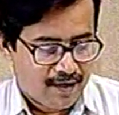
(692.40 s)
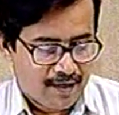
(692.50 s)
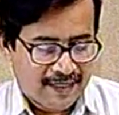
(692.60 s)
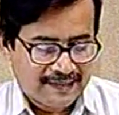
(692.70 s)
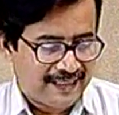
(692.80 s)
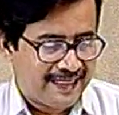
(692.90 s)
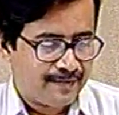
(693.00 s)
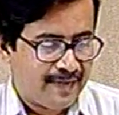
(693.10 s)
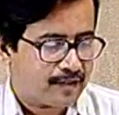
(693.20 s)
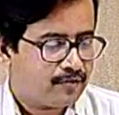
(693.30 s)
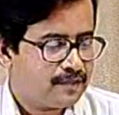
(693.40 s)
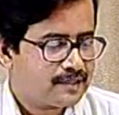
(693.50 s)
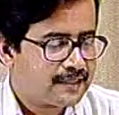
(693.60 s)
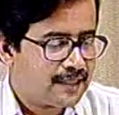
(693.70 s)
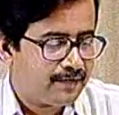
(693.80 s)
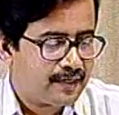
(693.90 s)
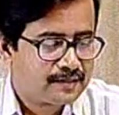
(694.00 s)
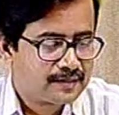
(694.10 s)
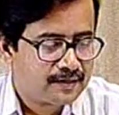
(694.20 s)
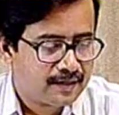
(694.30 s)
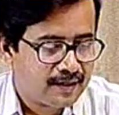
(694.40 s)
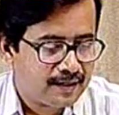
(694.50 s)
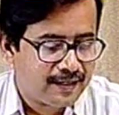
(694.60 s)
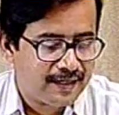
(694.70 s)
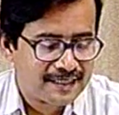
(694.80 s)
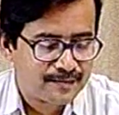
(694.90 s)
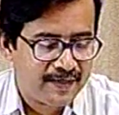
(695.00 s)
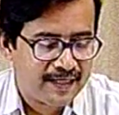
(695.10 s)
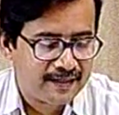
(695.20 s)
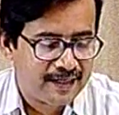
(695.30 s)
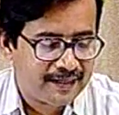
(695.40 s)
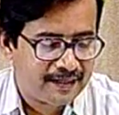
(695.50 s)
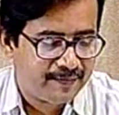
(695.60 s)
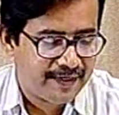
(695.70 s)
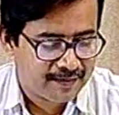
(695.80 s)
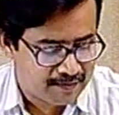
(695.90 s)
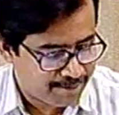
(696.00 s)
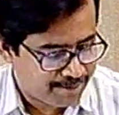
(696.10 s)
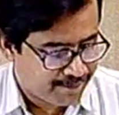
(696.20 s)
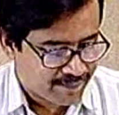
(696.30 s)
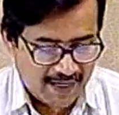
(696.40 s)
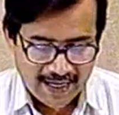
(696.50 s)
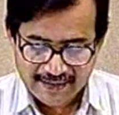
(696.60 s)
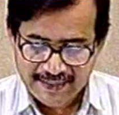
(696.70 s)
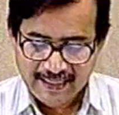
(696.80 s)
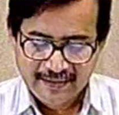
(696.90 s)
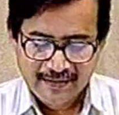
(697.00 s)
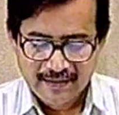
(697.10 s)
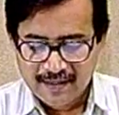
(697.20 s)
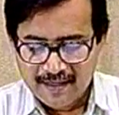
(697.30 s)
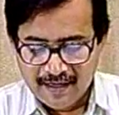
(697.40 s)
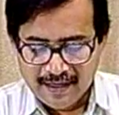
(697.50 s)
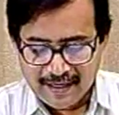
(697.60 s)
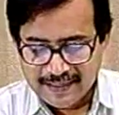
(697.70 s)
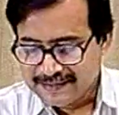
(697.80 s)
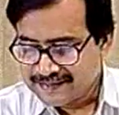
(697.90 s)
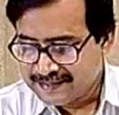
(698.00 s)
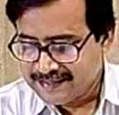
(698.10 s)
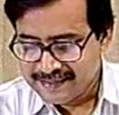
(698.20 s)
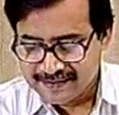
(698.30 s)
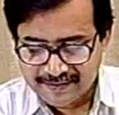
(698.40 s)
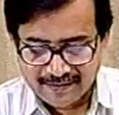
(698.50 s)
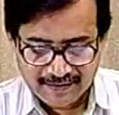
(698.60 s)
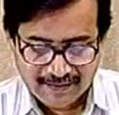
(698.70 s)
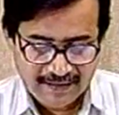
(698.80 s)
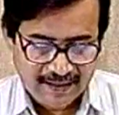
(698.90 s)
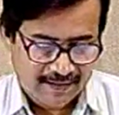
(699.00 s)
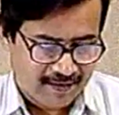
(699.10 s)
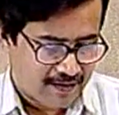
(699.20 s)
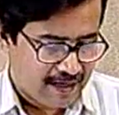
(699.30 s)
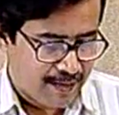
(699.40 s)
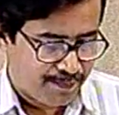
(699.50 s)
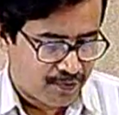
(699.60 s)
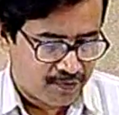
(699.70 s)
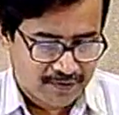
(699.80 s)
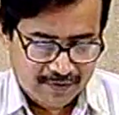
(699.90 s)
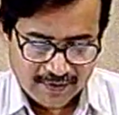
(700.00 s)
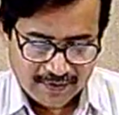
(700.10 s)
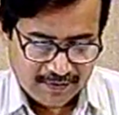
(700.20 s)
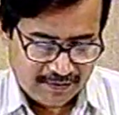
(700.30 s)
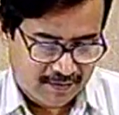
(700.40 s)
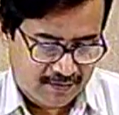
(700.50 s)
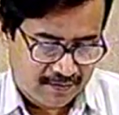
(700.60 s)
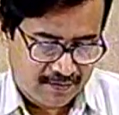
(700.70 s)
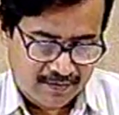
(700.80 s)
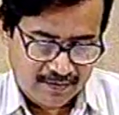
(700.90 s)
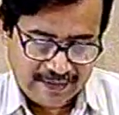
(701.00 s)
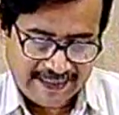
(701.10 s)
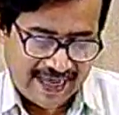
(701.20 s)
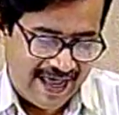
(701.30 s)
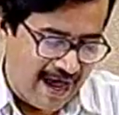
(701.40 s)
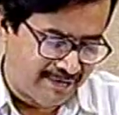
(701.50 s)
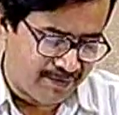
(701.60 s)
I shall get back to this syllabus, explain a little bit, and then I shall suggest the approach that I have in